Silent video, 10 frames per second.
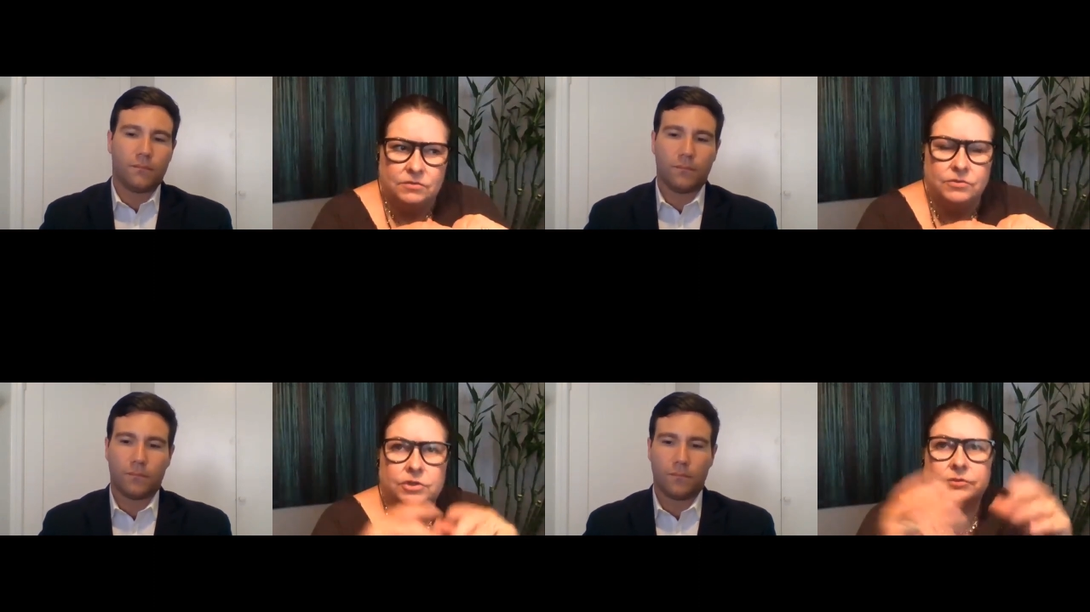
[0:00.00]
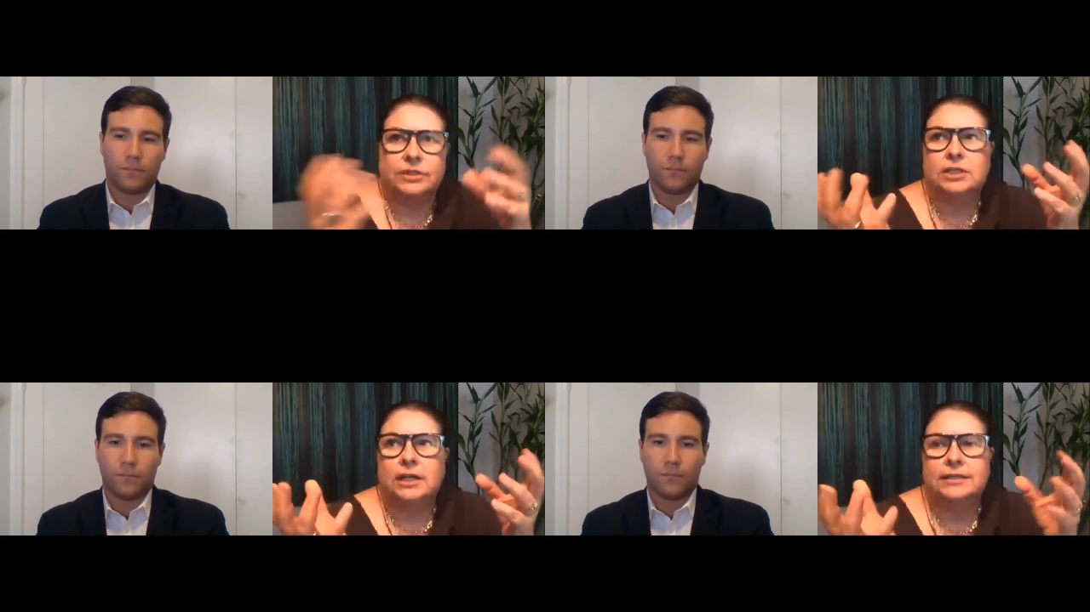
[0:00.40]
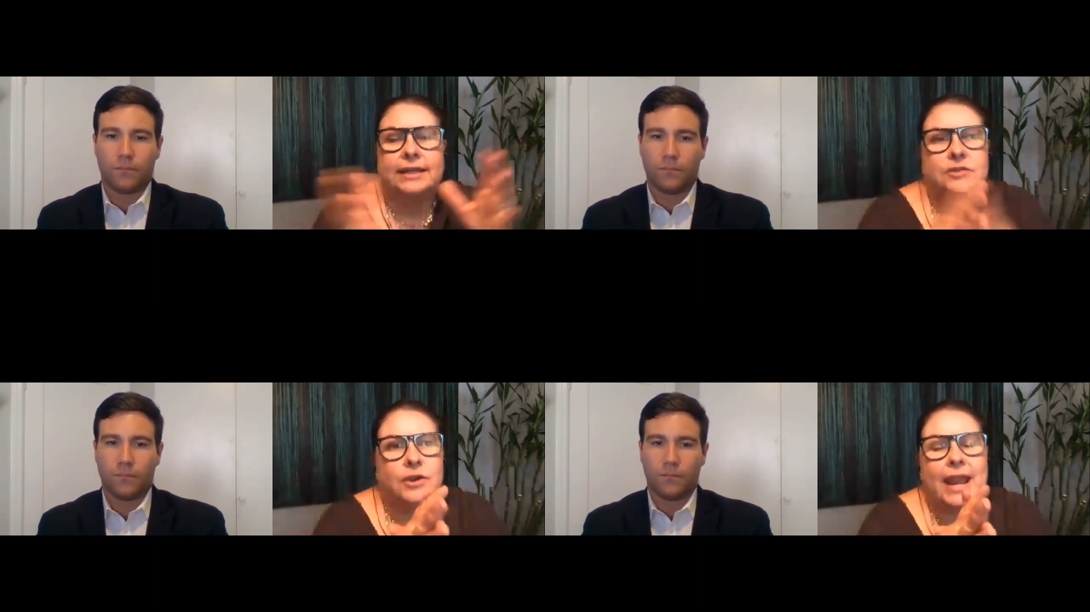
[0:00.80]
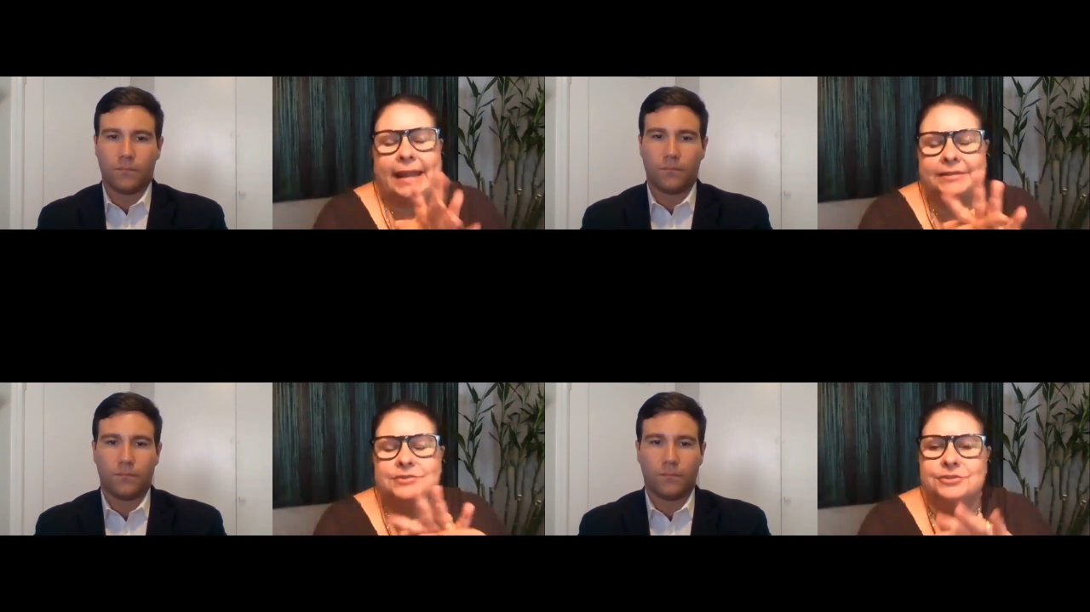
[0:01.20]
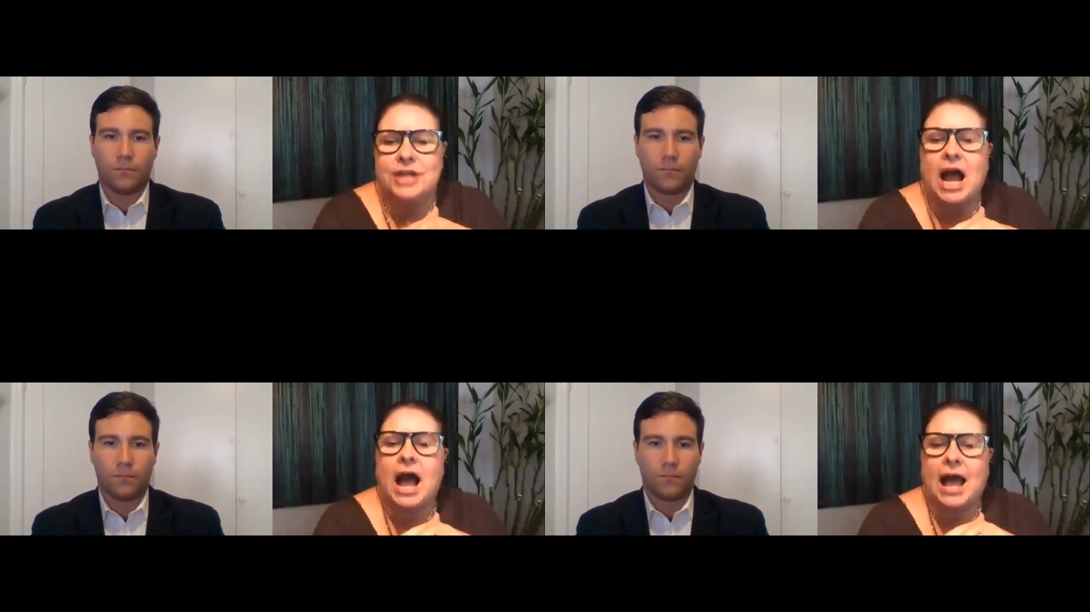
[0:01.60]
Speaker 1: they're, they're, they, their hands are
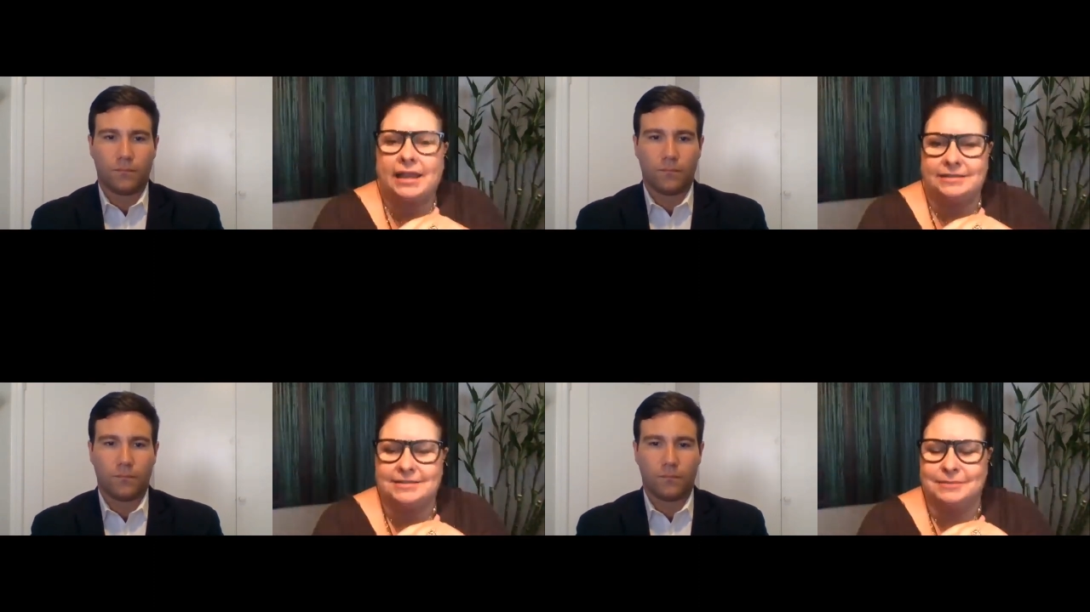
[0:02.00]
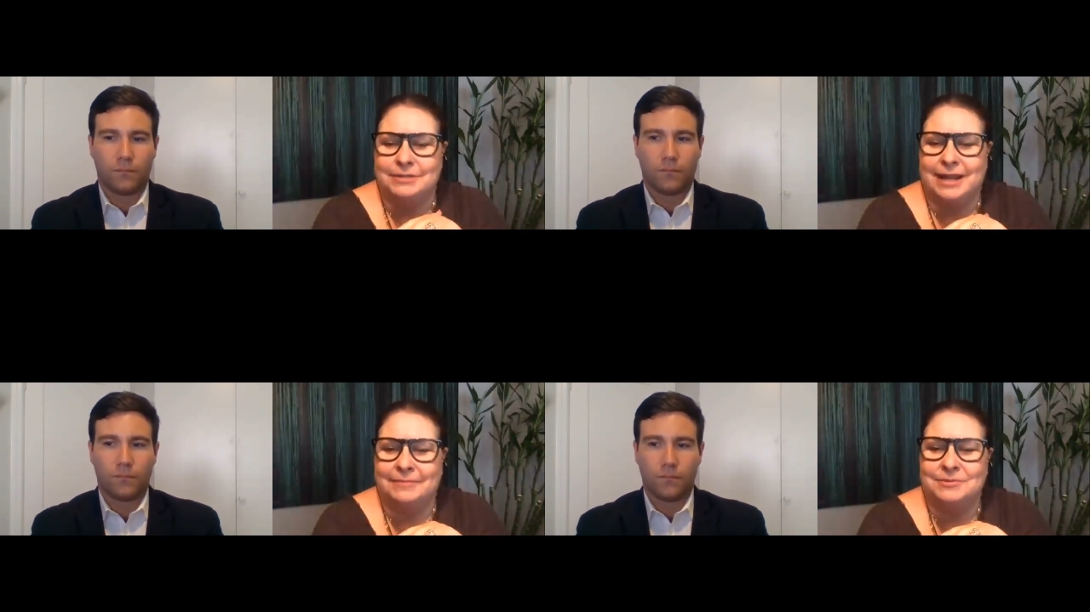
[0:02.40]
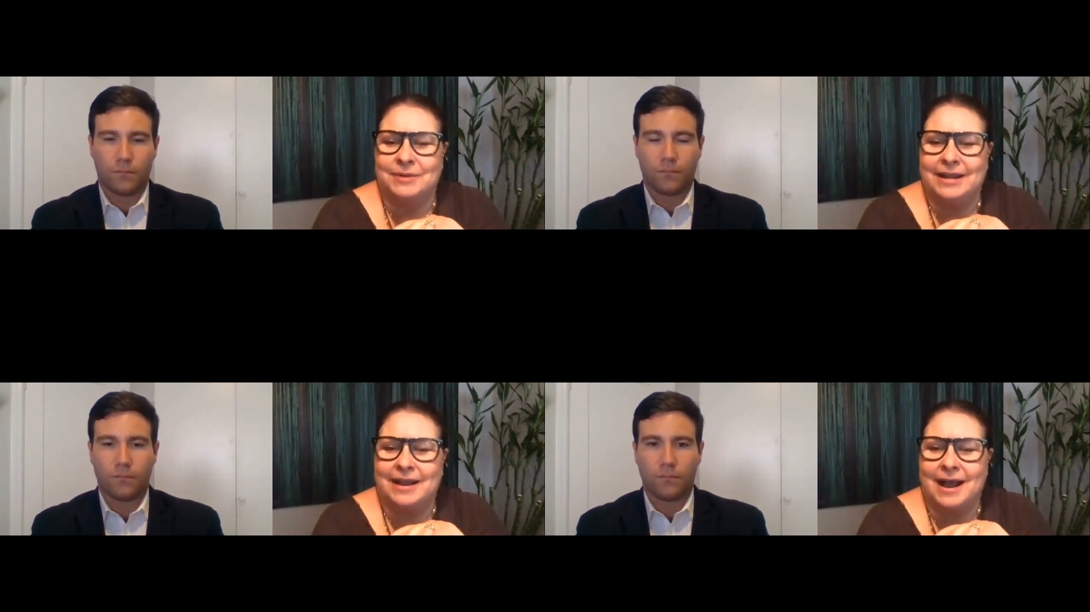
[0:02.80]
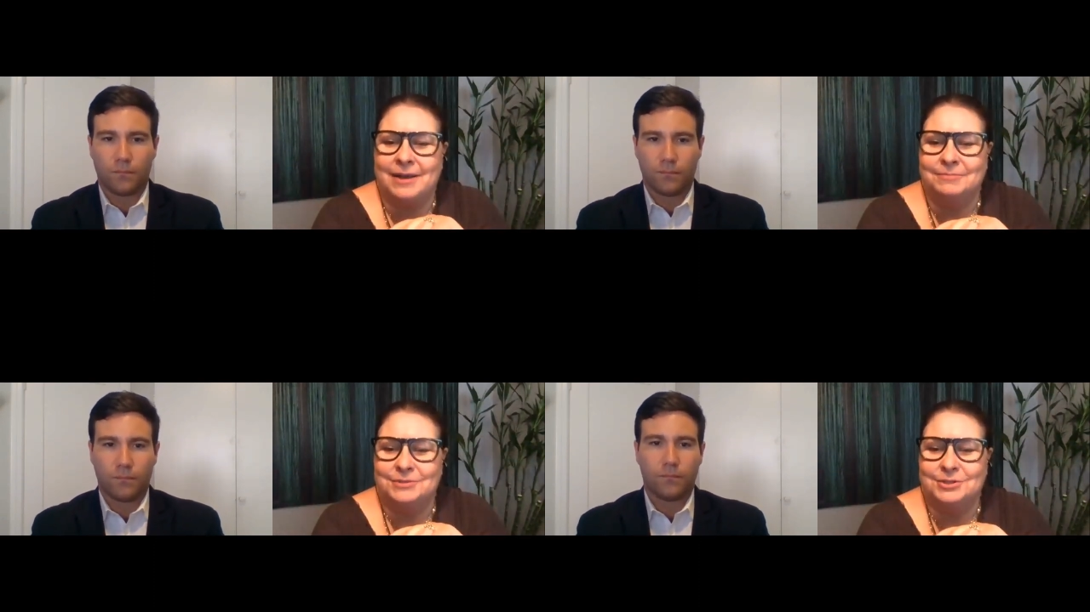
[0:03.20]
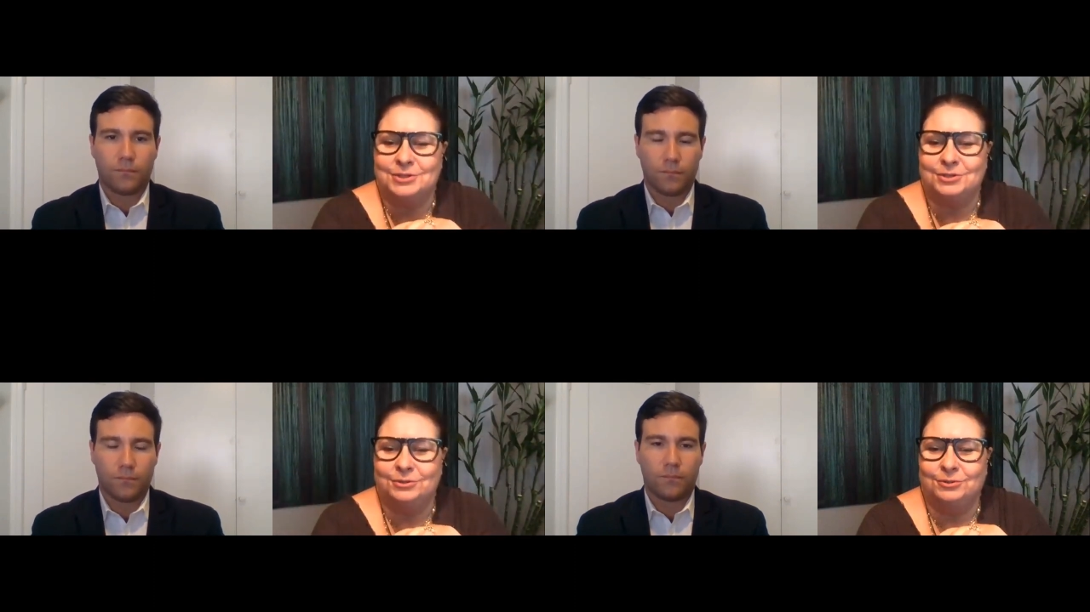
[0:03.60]
tied sometimes when it comes
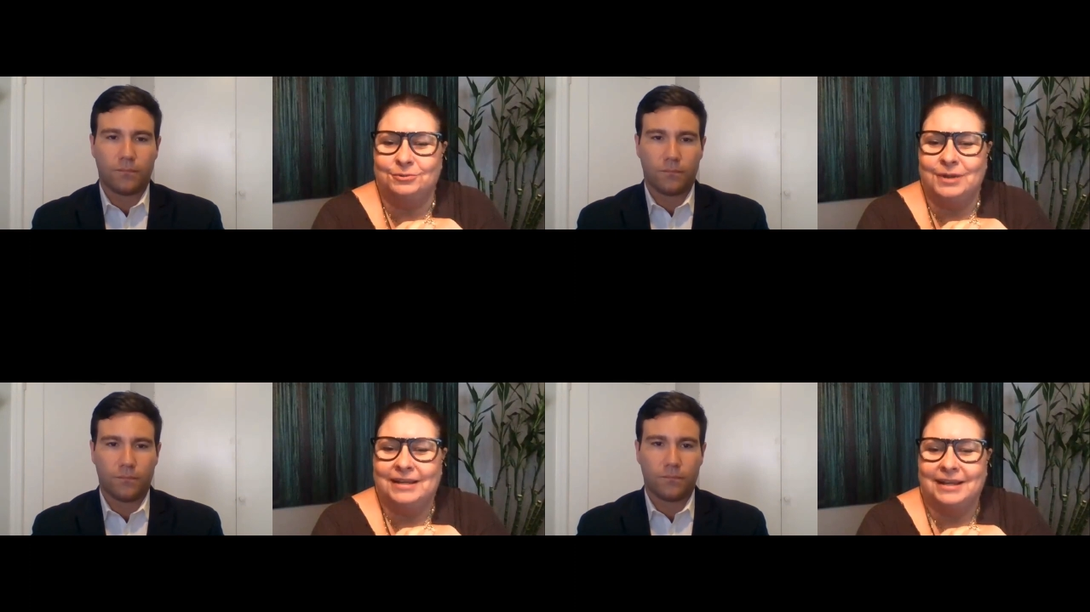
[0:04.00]
to